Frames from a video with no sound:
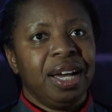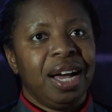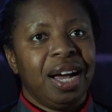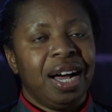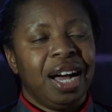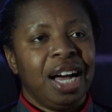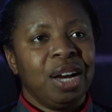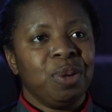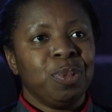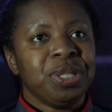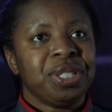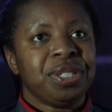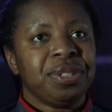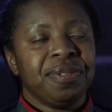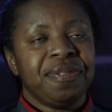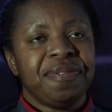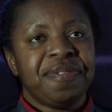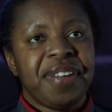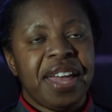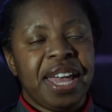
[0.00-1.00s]
I was
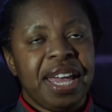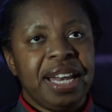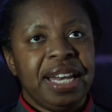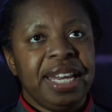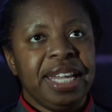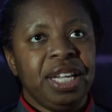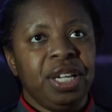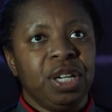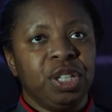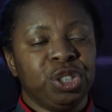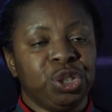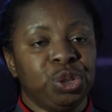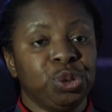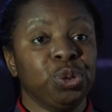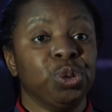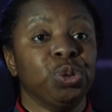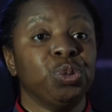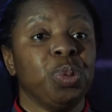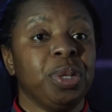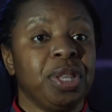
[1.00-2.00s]
fairly
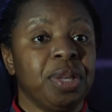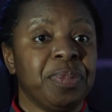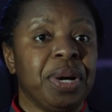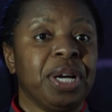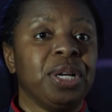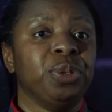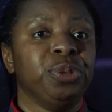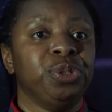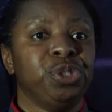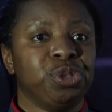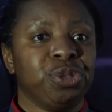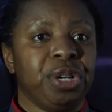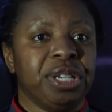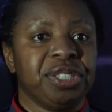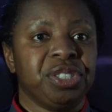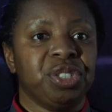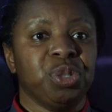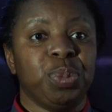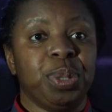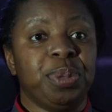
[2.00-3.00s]
assured within my own
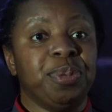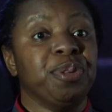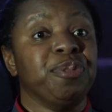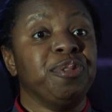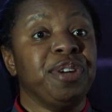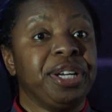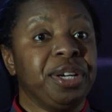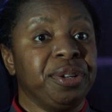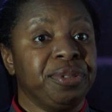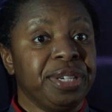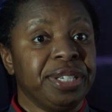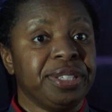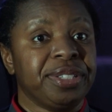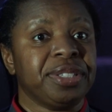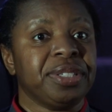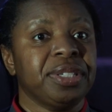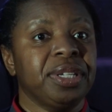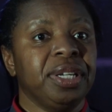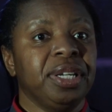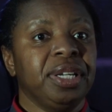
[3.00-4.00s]
trust that we were rigorous.